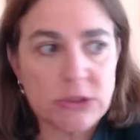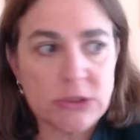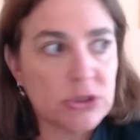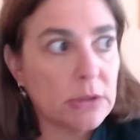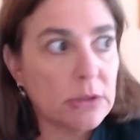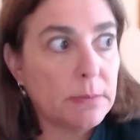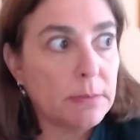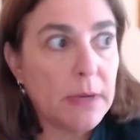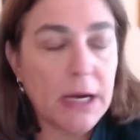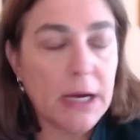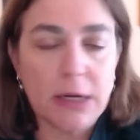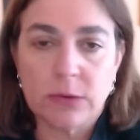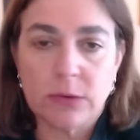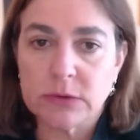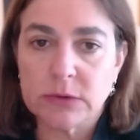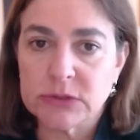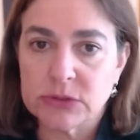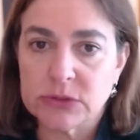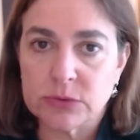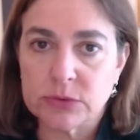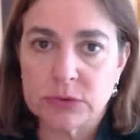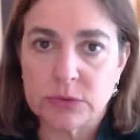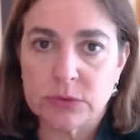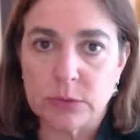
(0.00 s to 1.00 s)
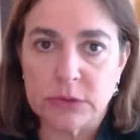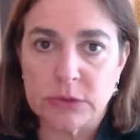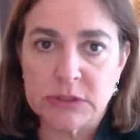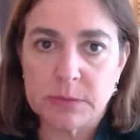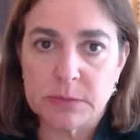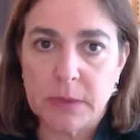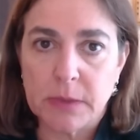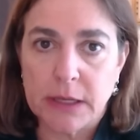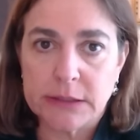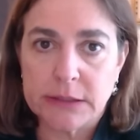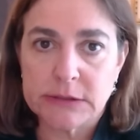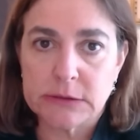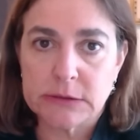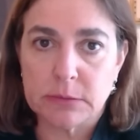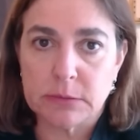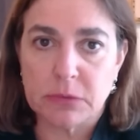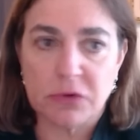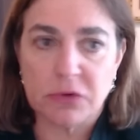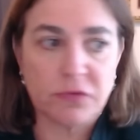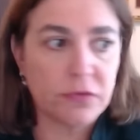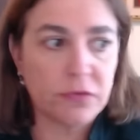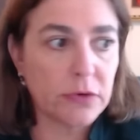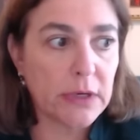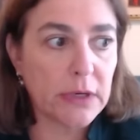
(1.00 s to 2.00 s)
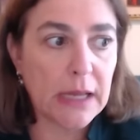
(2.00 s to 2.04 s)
Shabak was responsible for